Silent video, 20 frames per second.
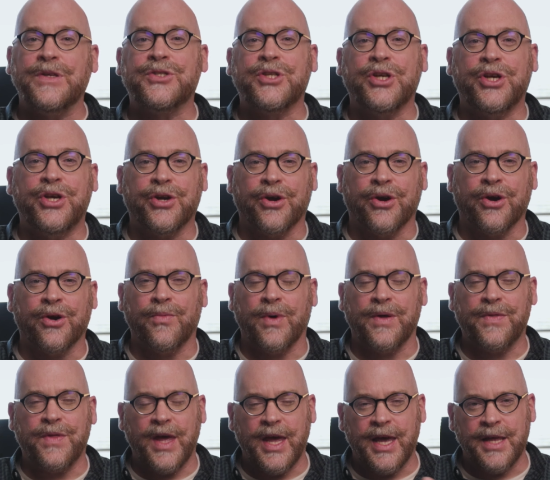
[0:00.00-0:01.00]
and secure
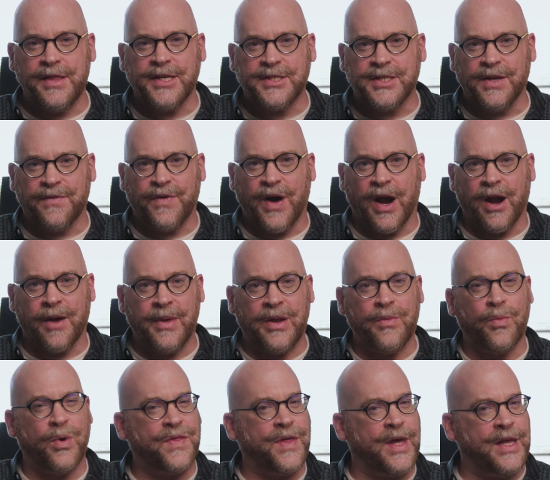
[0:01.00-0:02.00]
within this environment
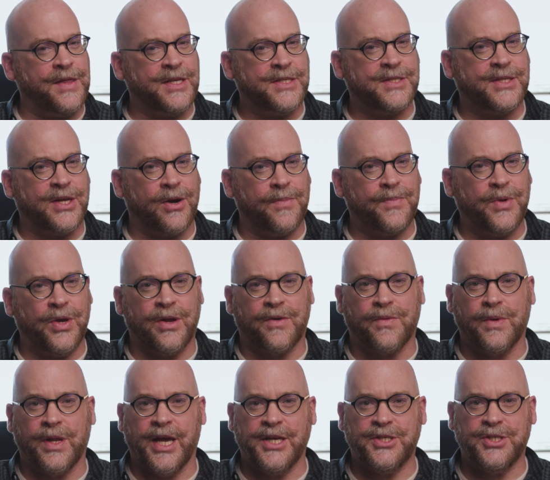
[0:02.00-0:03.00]
and within this therapeutic
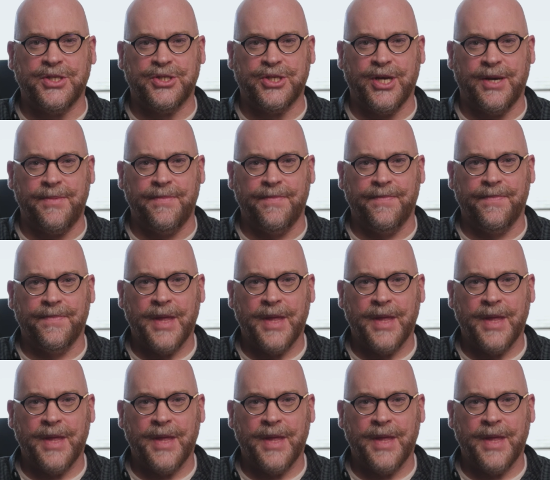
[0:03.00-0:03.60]
relationship.